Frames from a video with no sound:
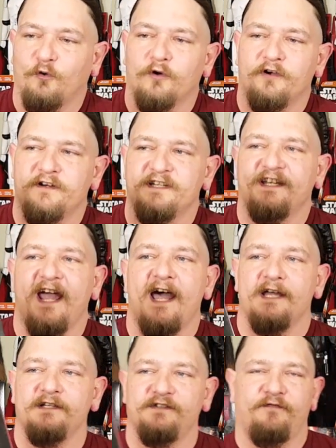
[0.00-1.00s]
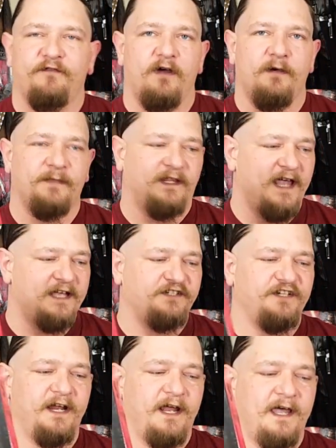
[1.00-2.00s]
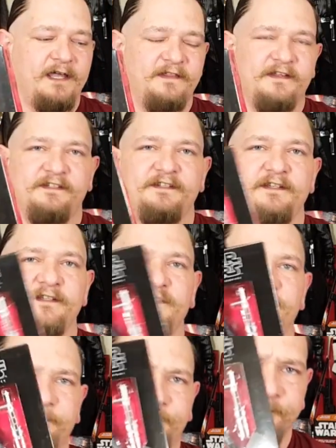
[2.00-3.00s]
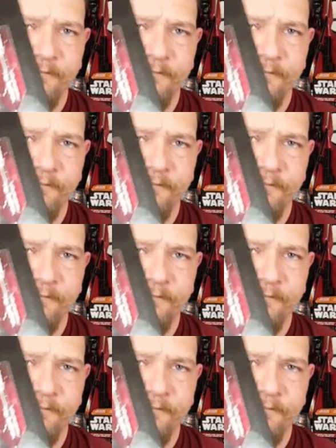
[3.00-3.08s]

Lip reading: Order disguise from The Last Jedi, and this is